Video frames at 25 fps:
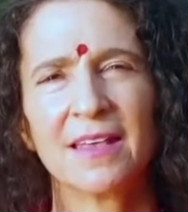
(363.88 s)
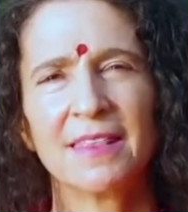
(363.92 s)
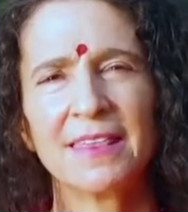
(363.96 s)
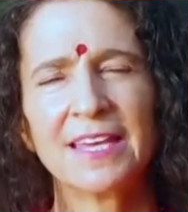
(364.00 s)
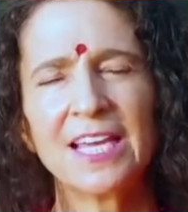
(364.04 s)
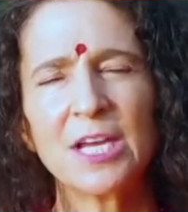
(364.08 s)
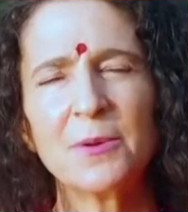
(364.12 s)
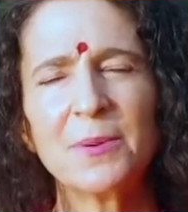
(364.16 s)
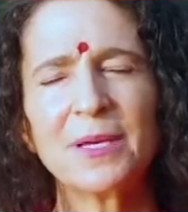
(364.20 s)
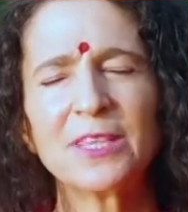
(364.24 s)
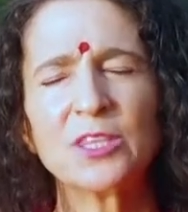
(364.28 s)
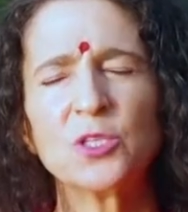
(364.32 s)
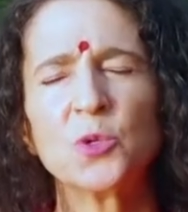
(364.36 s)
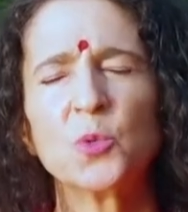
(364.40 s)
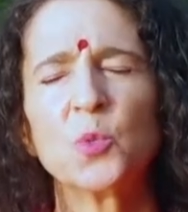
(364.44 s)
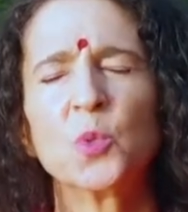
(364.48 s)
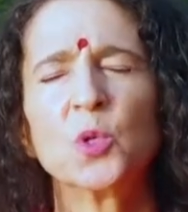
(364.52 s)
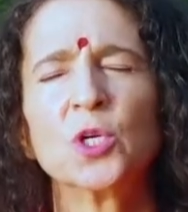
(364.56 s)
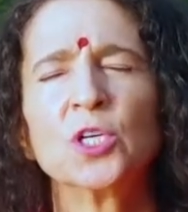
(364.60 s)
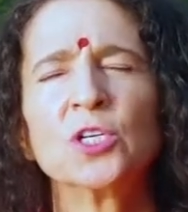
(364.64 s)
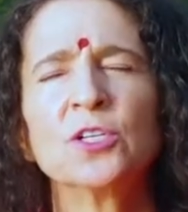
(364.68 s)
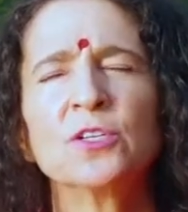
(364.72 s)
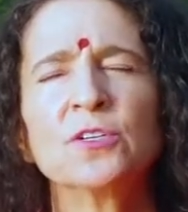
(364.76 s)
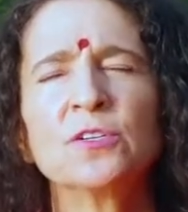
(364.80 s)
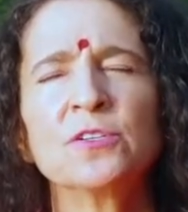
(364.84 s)
Think about the
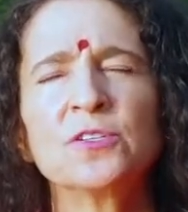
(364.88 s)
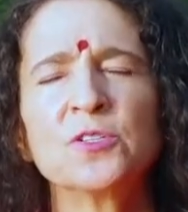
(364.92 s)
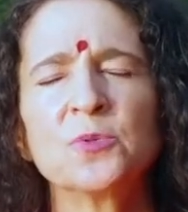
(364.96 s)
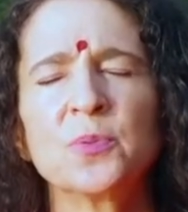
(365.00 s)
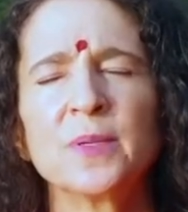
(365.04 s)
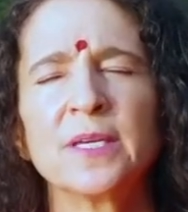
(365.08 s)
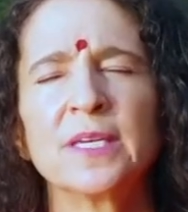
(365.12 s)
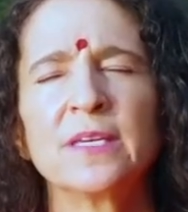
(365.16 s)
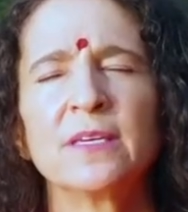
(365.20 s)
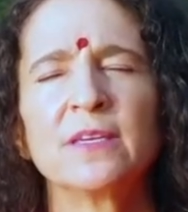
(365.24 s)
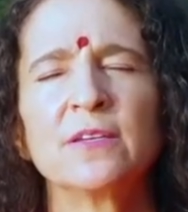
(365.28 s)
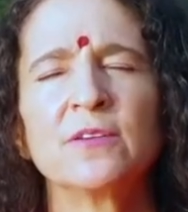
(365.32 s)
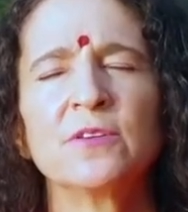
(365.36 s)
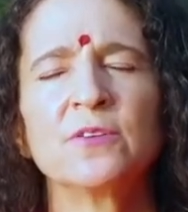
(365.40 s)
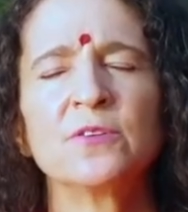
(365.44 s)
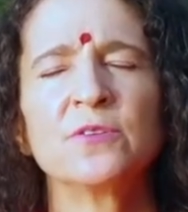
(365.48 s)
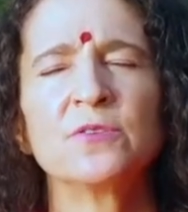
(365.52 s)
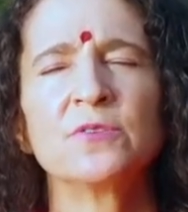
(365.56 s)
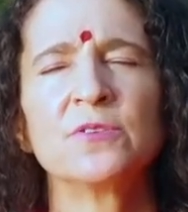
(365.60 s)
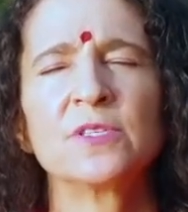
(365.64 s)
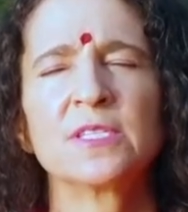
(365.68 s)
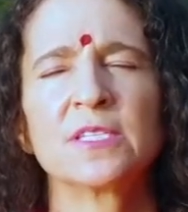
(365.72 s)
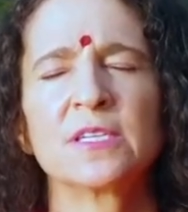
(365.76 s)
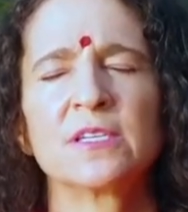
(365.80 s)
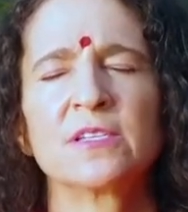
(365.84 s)
words we
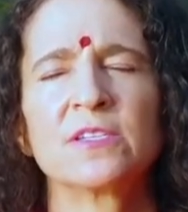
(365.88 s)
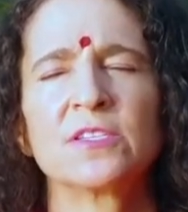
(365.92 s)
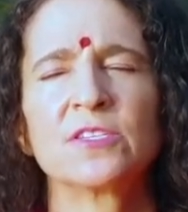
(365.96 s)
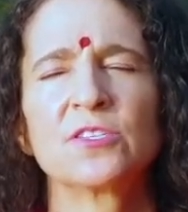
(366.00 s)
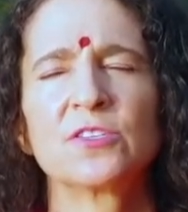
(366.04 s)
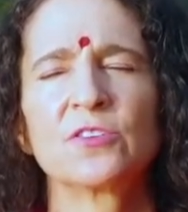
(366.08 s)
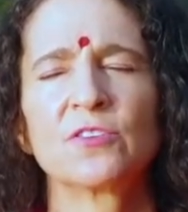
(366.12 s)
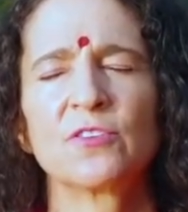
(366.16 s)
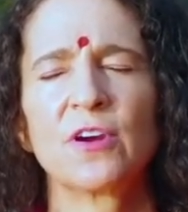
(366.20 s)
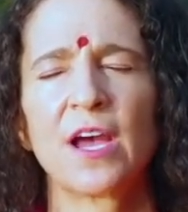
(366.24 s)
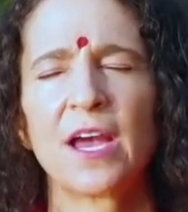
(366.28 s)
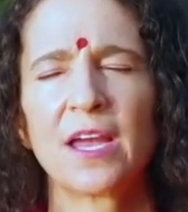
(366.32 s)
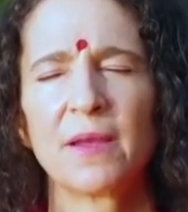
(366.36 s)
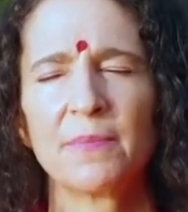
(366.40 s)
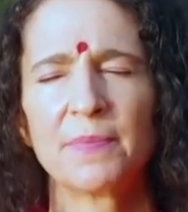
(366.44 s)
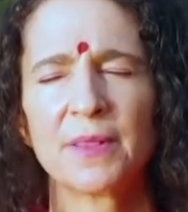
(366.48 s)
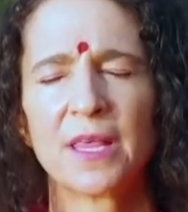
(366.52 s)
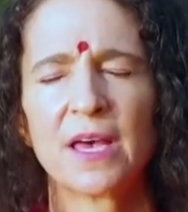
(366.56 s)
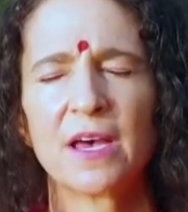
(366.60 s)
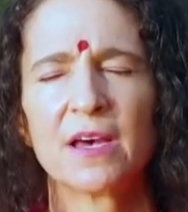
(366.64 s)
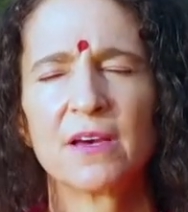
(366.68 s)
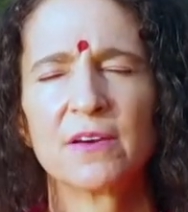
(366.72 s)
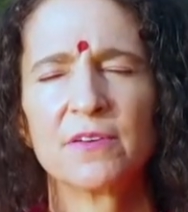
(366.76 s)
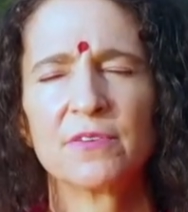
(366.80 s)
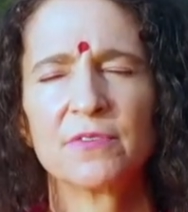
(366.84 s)
use to describe
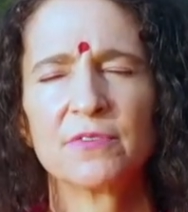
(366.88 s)
love.